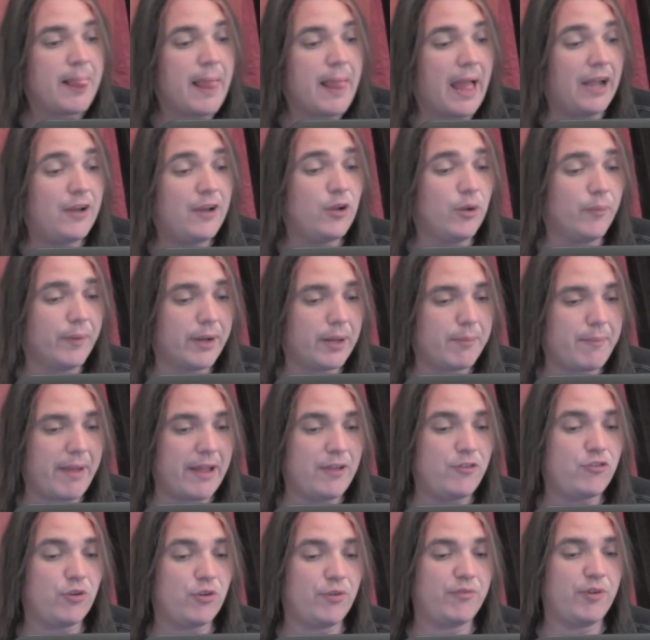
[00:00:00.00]
I do want to
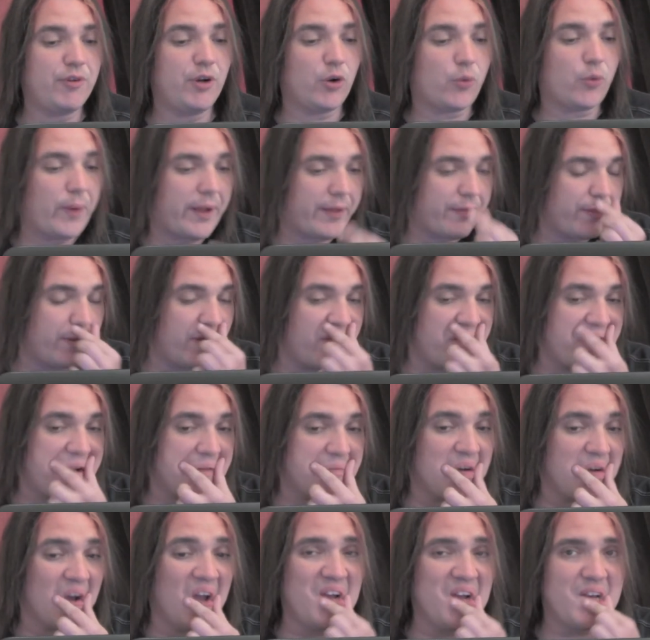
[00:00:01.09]
mention real quick, though, that I'm
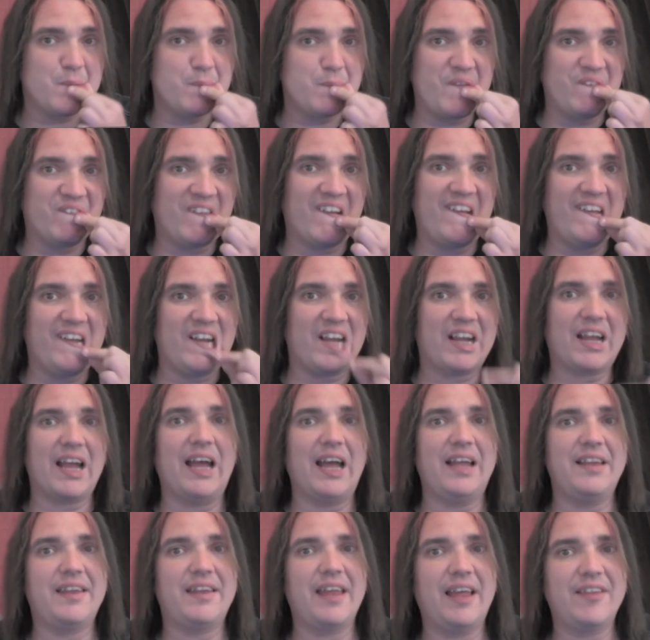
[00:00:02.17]
going to be running a
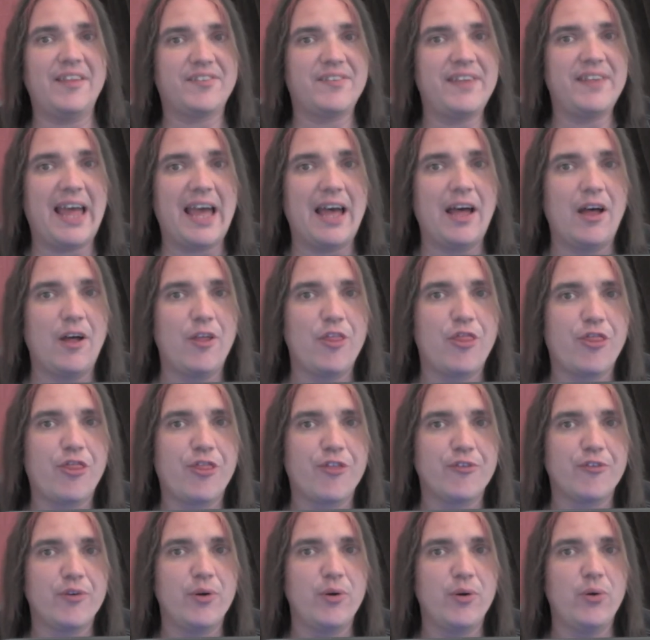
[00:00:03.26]
contest now
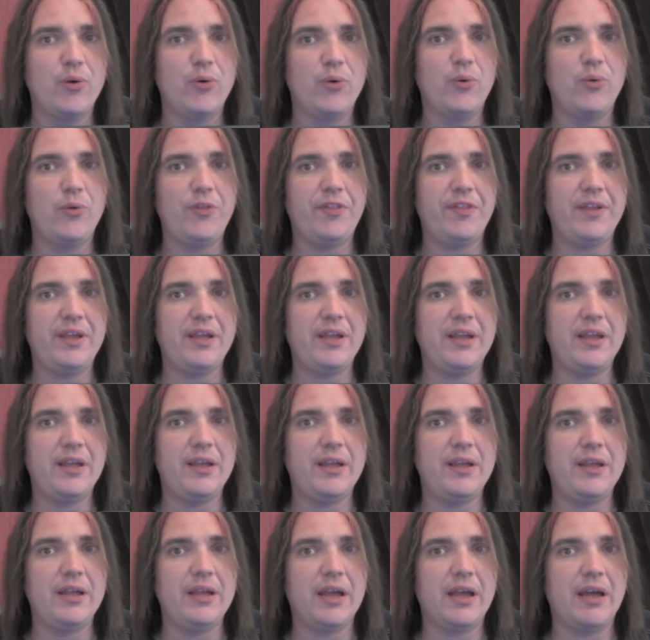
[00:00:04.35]
through the...